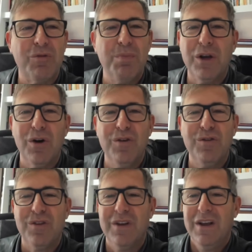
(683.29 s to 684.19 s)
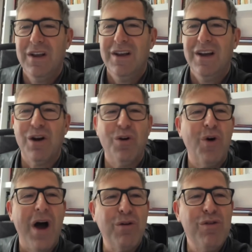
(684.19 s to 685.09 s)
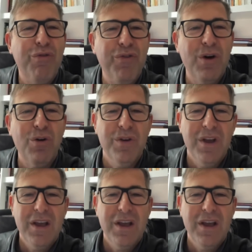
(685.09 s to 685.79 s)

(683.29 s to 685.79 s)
Because I don't know how you feel,